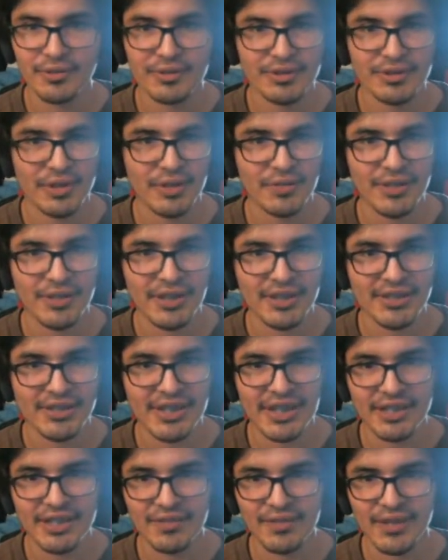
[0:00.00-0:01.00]
So everything has
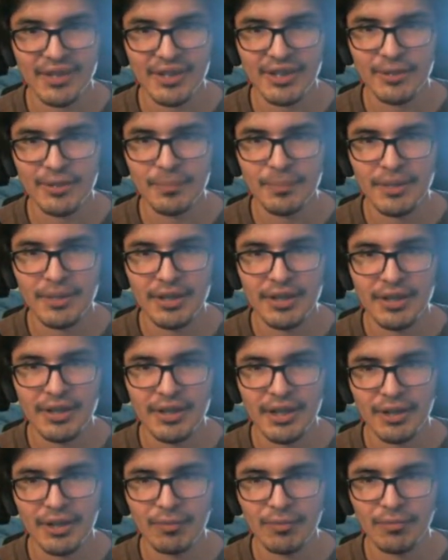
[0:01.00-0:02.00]
activated,
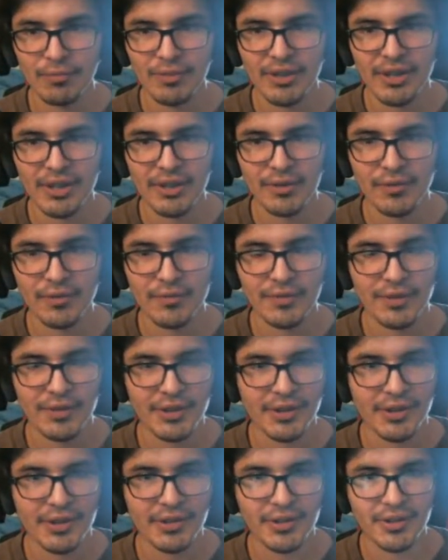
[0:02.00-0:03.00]
and when we get over
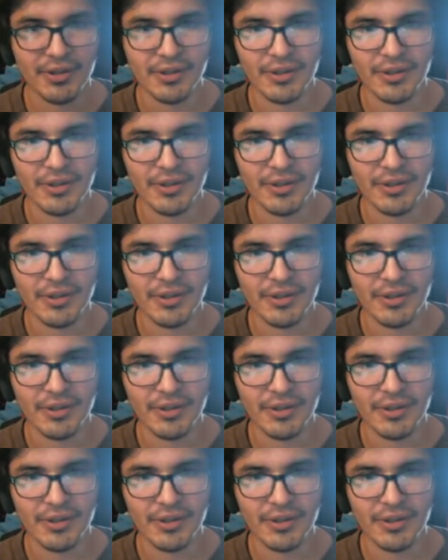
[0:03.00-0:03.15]
here,